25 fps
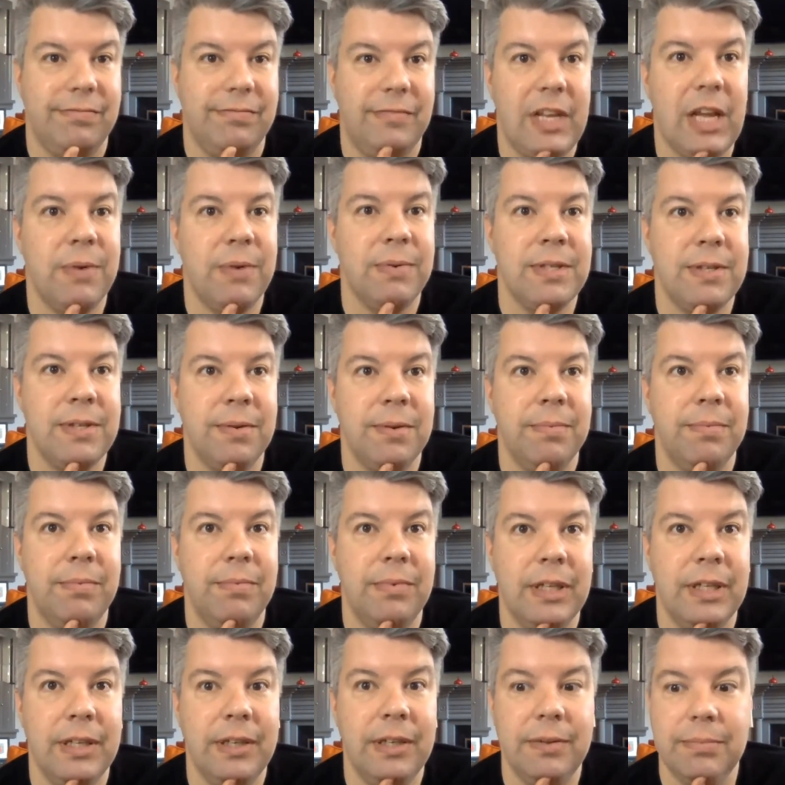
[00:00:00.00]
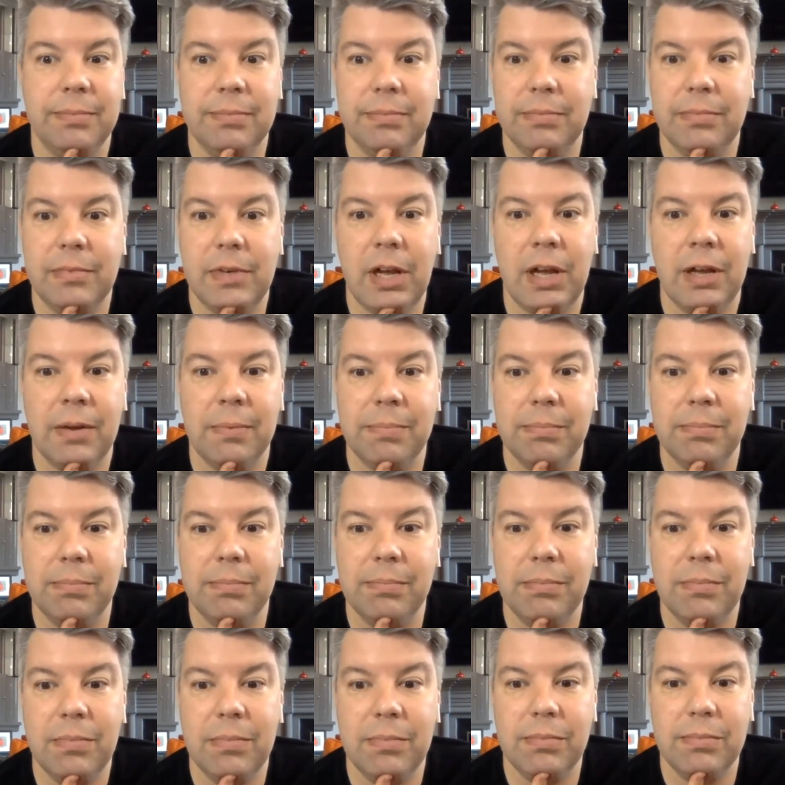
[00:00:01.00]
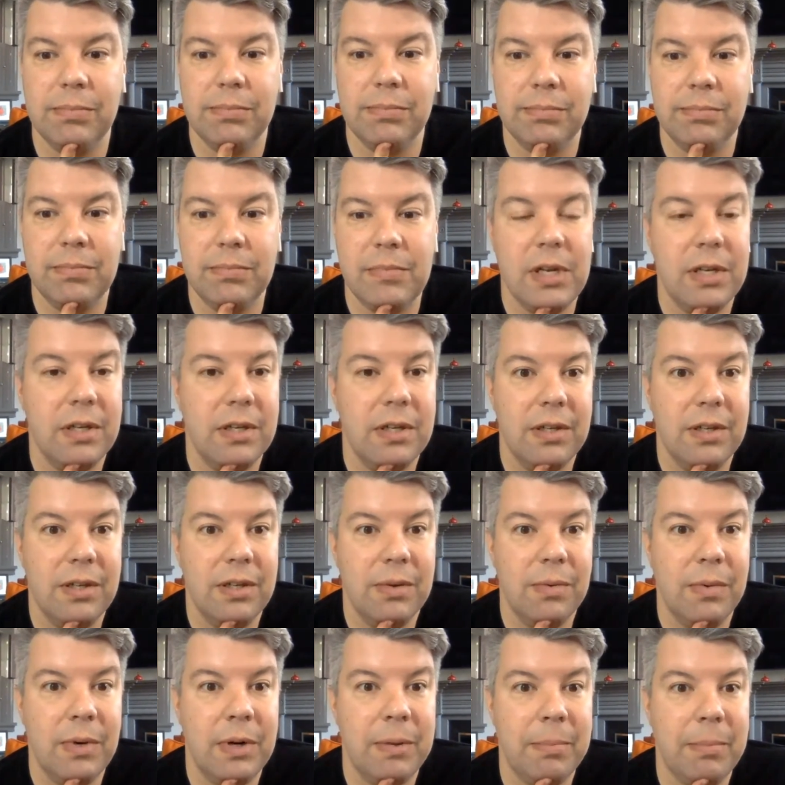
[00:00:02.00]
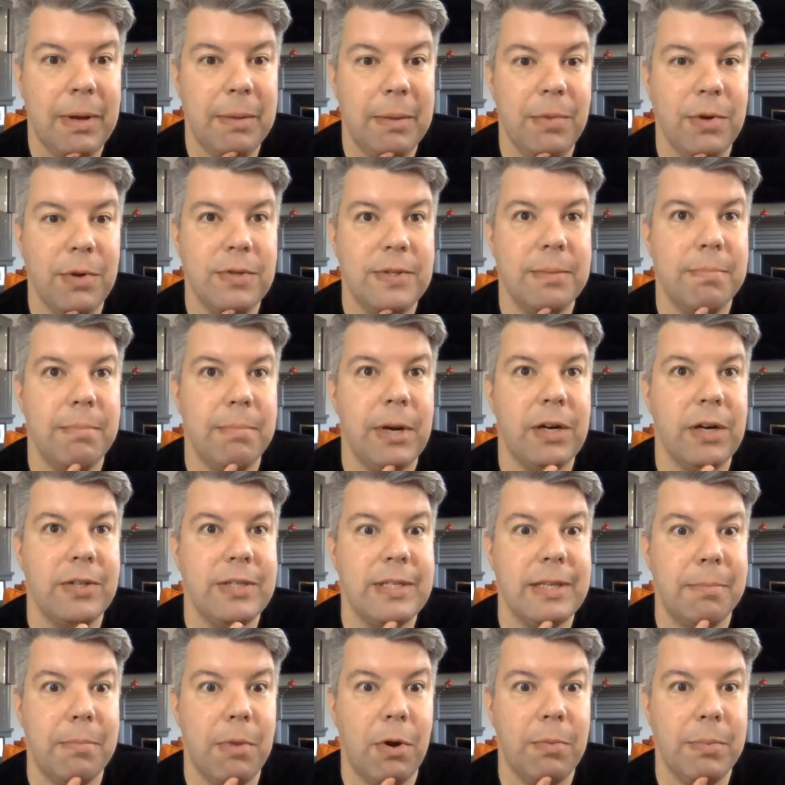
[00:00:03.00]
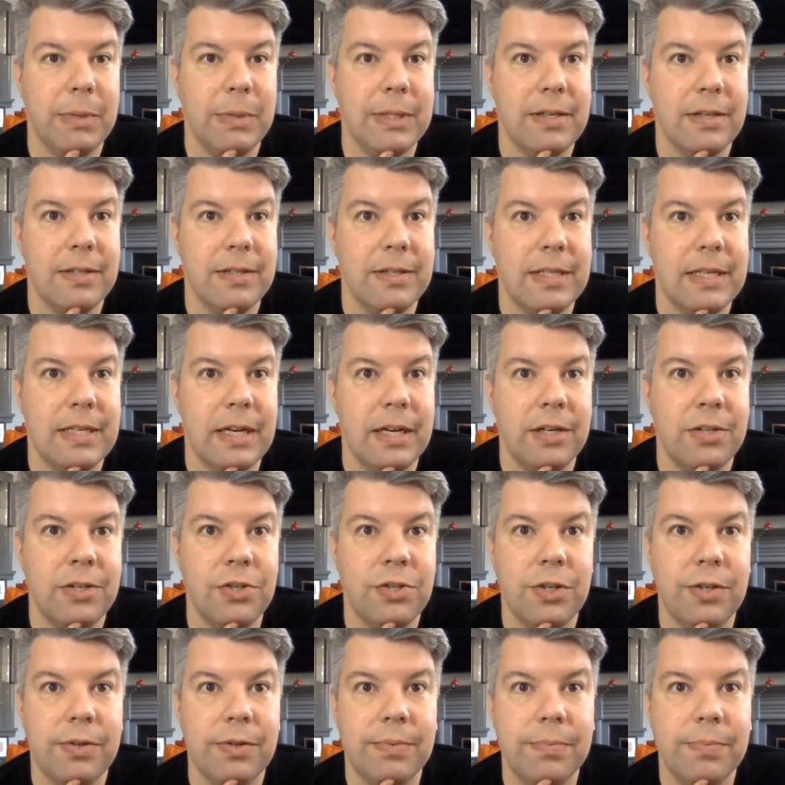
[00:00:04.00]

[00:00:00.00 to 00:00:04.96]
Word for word: That was a really um, one of my most embarrassing moments on stage.